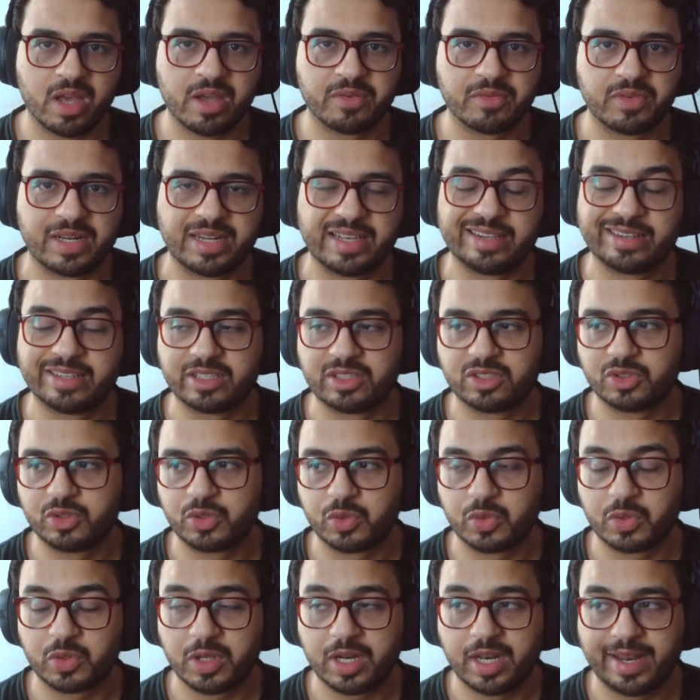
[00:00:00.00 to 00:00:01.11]
unrelated
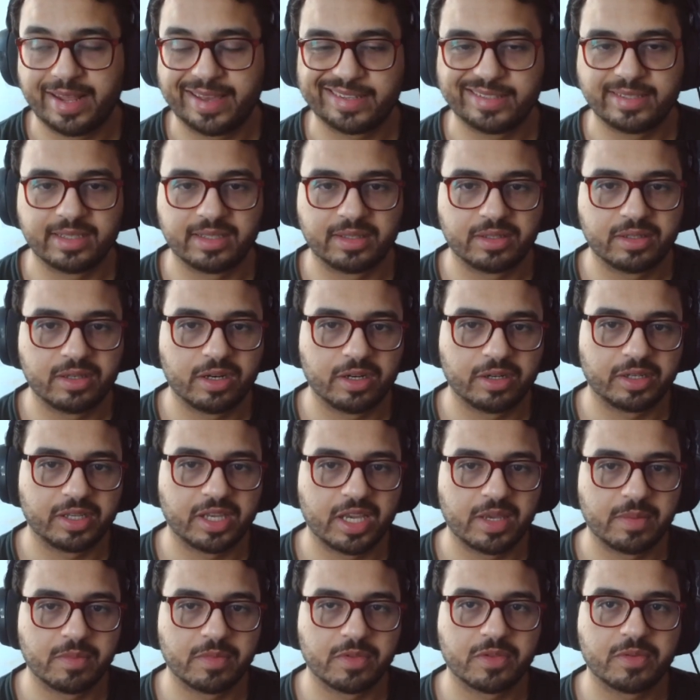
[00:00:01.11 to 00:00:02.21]
to collecting card
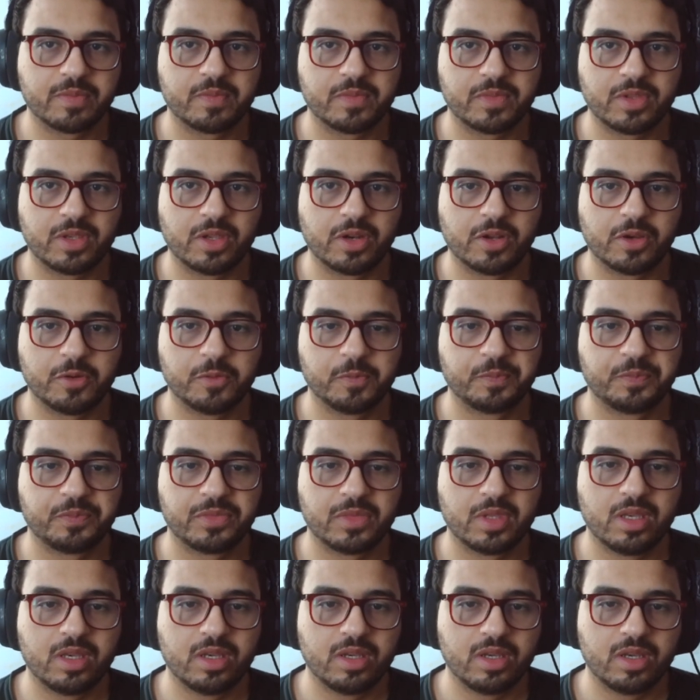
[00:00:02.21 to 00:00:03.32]
games.
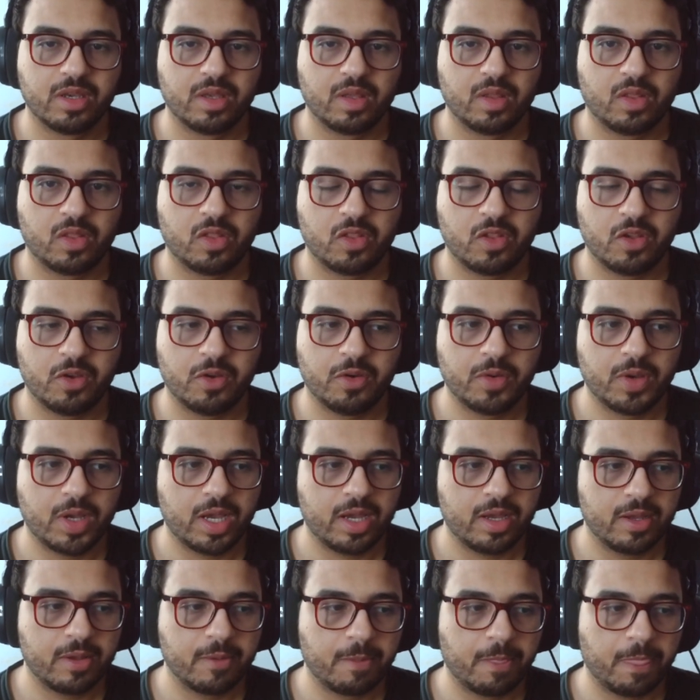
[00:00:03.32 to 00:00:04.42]

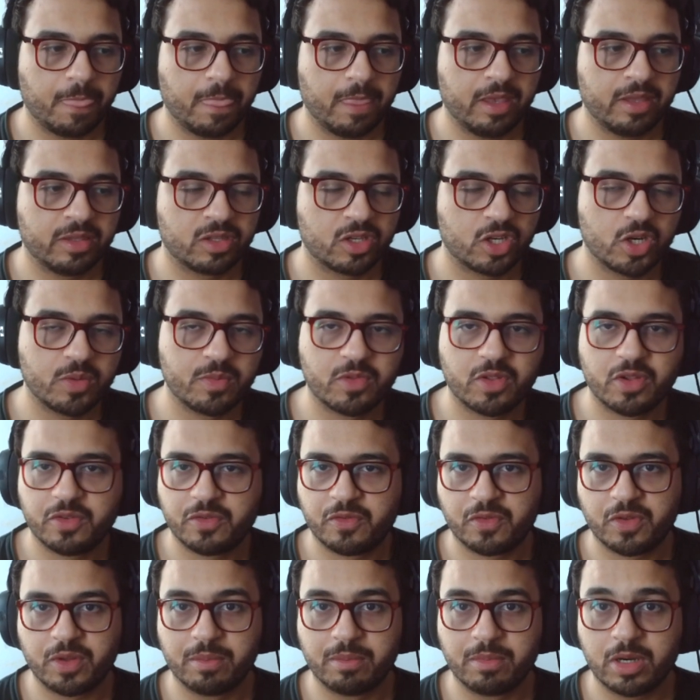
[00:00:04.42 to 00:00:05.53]
So, in terms
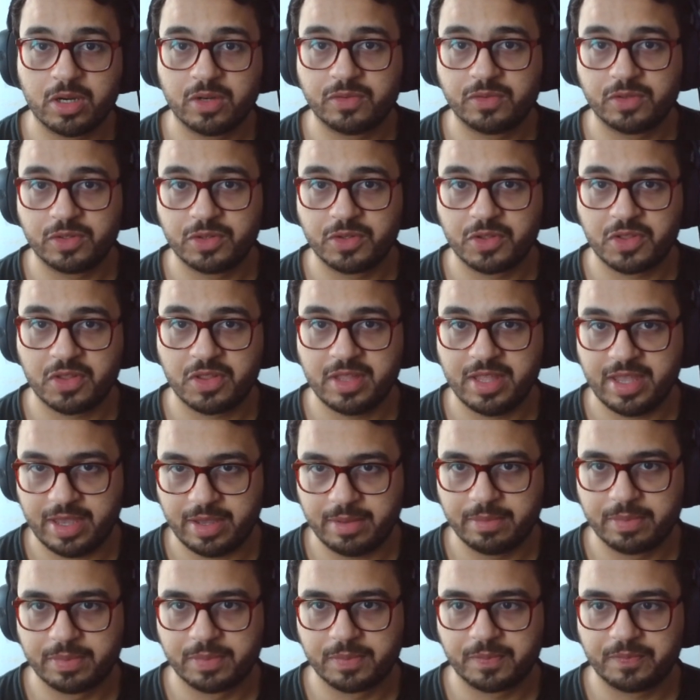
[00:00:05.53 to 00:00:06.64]
of Marvel
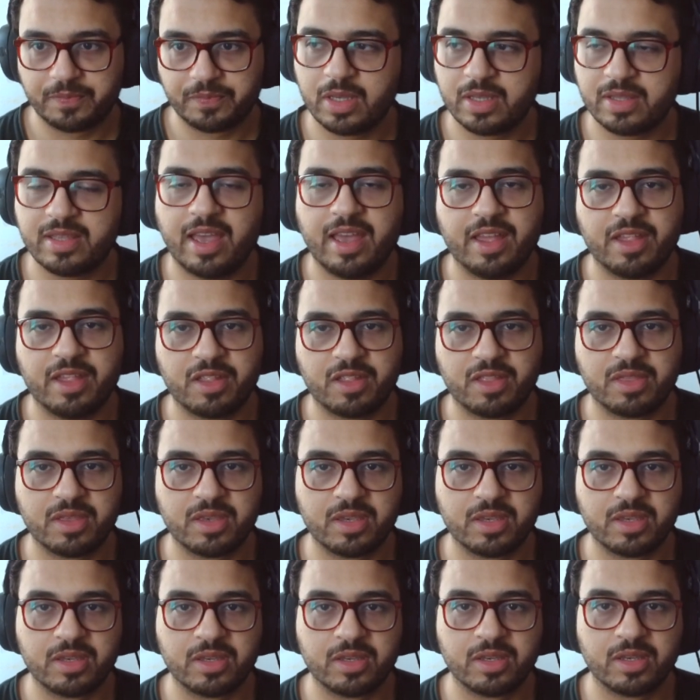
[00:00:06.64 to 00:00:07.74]
Snap, it has
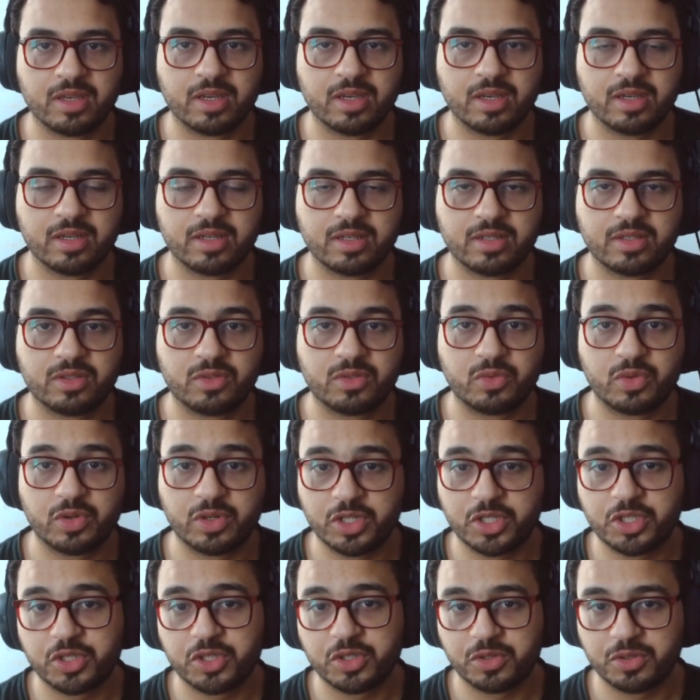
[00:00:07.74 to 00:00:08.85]
the
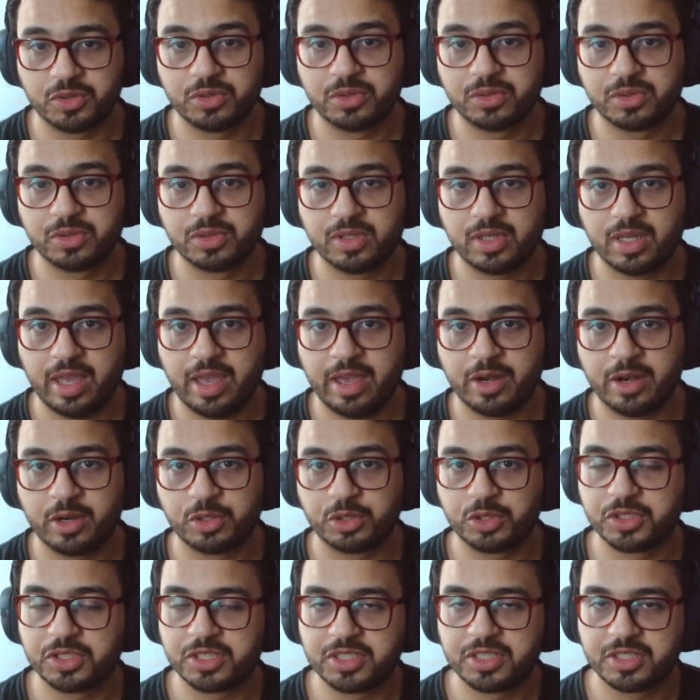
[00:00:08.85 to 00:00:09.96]
traditional
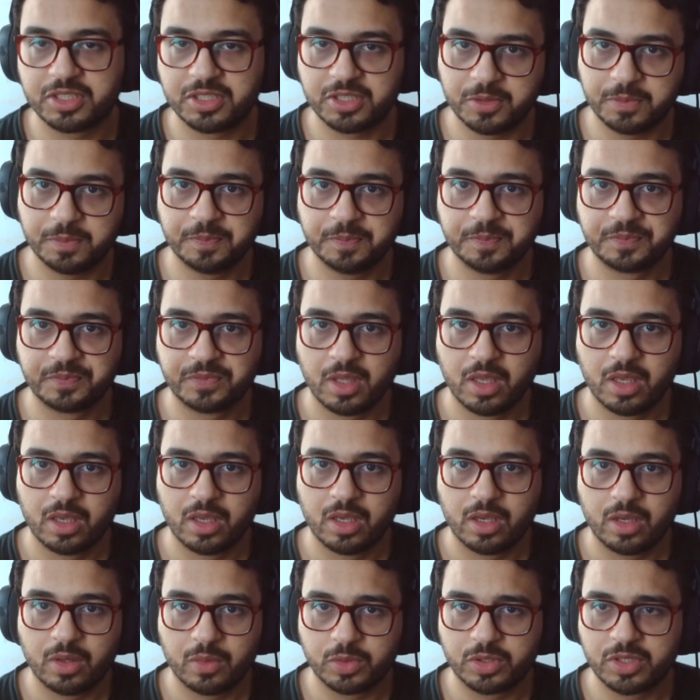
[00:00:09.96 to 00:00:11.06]
energy system,
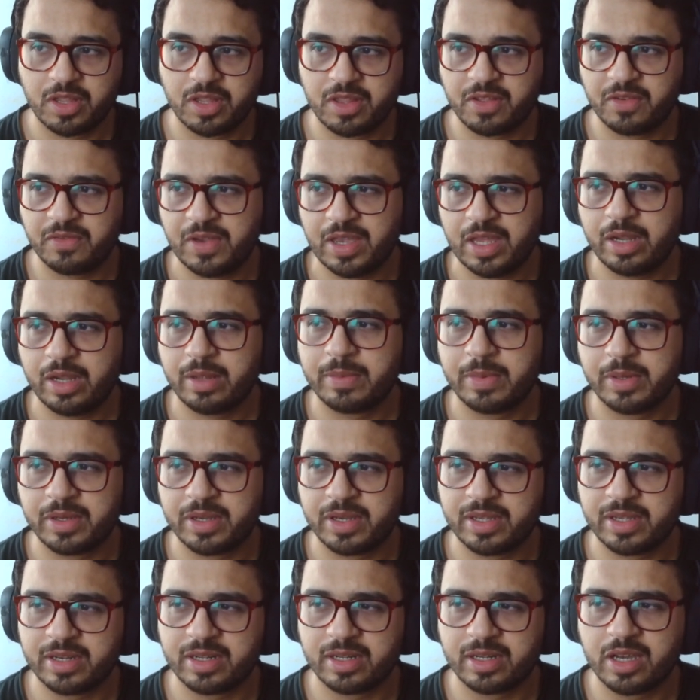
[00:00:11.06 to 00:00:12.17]
which is available
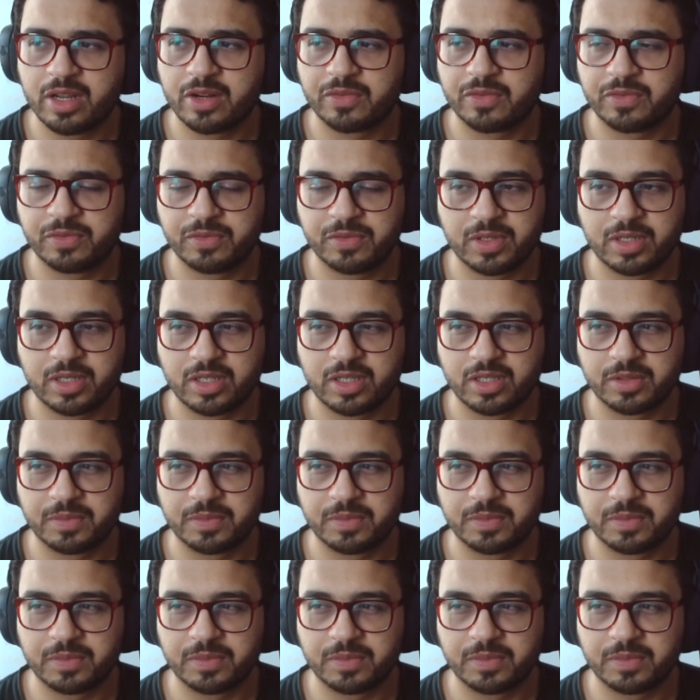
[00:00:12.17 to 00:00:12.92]
in a lot of